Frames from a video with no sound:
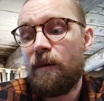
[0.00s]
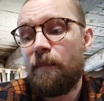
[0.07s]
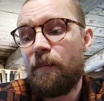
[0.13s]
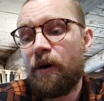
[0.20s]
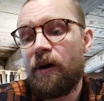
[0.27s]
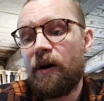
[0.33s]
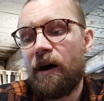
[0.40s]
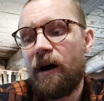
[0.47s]

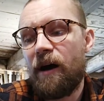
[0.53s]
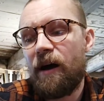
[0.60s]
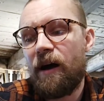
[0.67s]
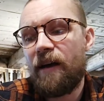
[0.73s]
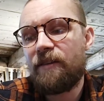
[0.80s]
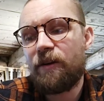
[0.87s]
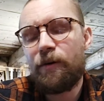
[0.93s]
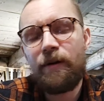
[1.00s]
But I
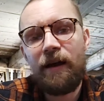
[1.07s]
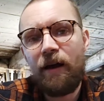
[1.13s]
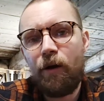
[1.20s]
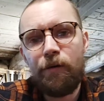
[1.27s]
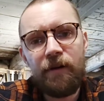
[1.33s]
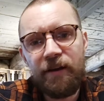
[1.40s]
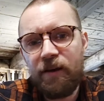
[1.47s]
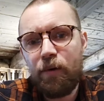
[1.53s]
don't
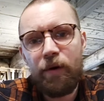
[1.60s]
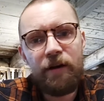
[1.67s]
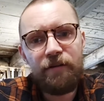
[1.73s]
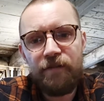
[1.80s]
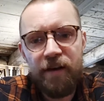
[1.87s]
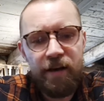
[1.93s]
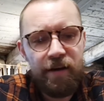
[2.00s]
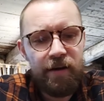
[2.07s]
own like a
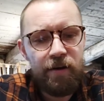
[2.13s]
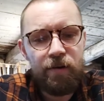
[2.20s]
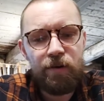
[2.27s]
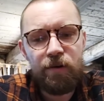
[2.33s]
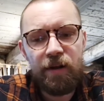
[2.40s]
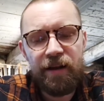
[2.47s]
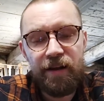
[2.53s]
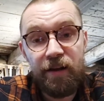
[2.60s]
Wayfair
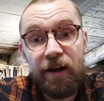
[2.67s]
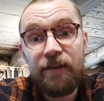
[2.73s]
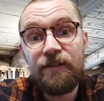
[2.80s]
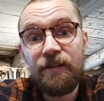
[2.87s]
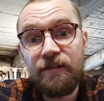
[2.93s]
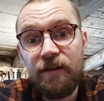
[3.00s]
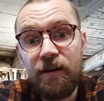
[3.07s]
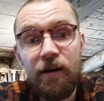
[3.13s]
or like a nice
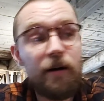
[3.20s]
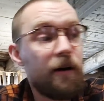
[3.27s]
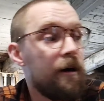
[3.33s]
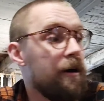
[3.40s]
guitar.